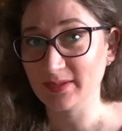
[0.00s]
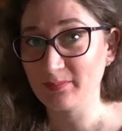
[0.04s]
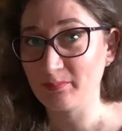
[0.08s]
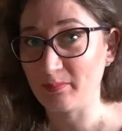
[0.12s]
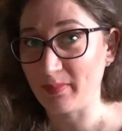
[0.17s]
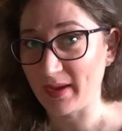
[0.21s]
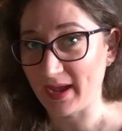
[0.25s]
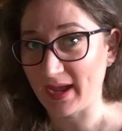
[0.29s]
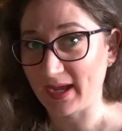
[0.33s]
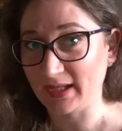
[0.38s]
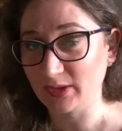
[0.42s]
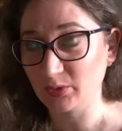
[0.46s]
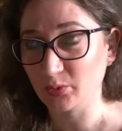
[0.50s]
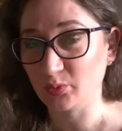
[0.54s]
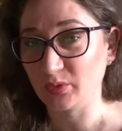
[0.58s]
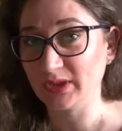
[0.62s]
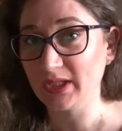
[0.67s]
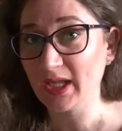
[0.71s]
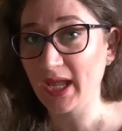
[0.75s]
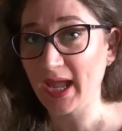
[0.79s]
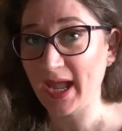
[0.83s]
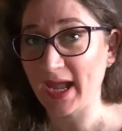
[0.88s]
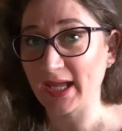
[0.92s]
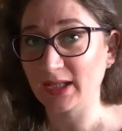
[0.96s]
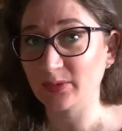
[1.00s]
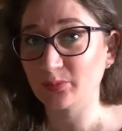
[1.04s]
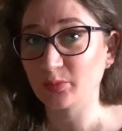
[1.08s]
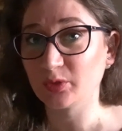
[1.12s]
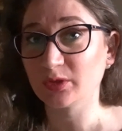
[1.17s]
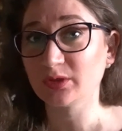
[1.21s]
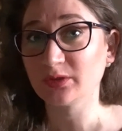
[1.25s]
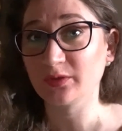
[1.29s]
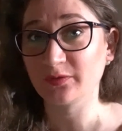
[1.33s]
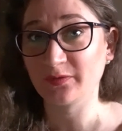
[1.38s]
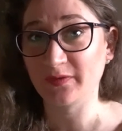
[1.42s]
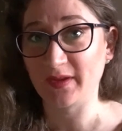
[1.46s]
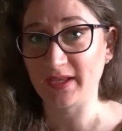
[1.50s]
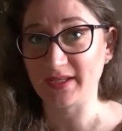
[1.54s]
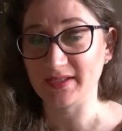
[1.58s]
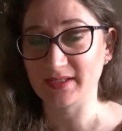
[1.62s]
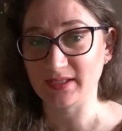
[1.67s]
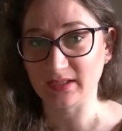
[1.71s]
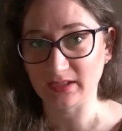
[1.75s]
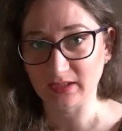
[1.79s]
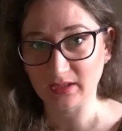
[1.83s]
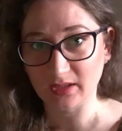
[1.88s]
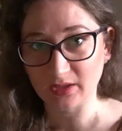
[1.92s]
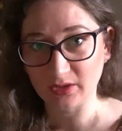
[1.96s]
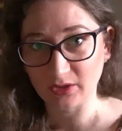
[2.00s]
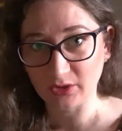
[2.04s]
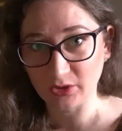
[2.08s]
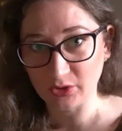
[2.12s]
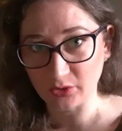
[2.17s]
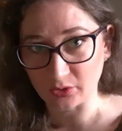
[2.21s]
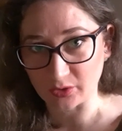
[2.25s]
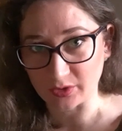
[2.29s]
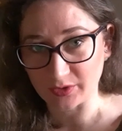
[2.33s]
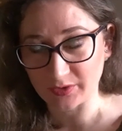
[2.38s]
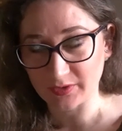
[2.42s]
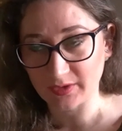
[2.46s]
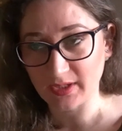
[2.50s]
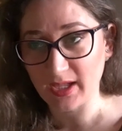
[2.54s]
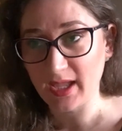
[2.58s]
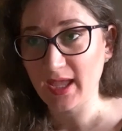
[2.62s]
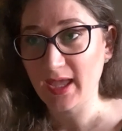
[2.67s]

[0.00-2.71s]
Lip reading: the bed with the headboard facing north,